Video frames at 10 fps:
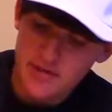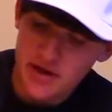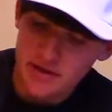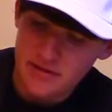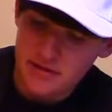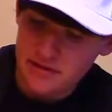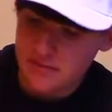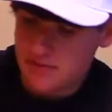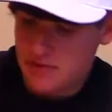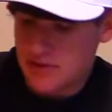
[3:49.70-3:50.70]
bait.
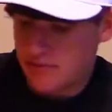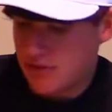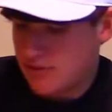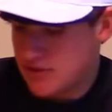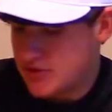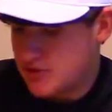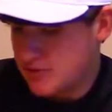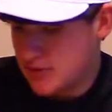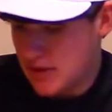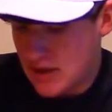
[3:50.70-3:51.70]
You can pretty much
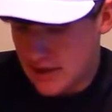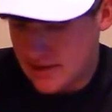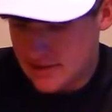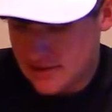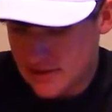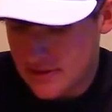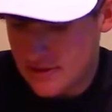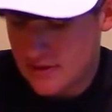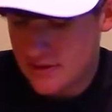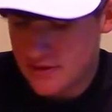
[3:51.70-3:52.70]
do a lot of things with
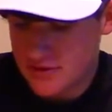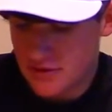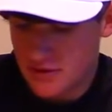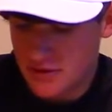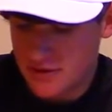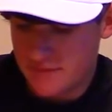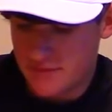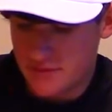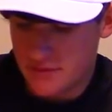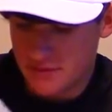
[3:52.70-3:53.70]
it. And those are all
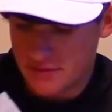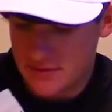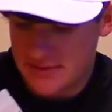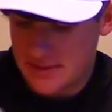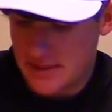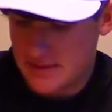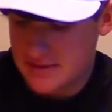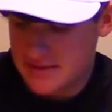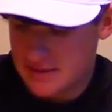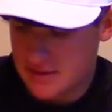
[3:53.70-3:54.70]
different little
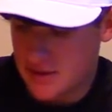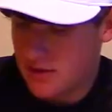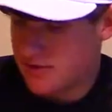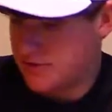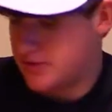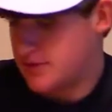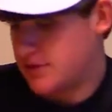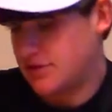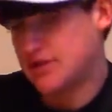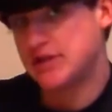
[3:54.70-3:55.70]
designs and colors,
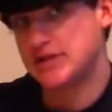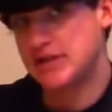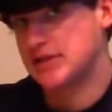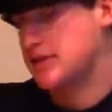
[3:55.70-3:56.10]
just because that's a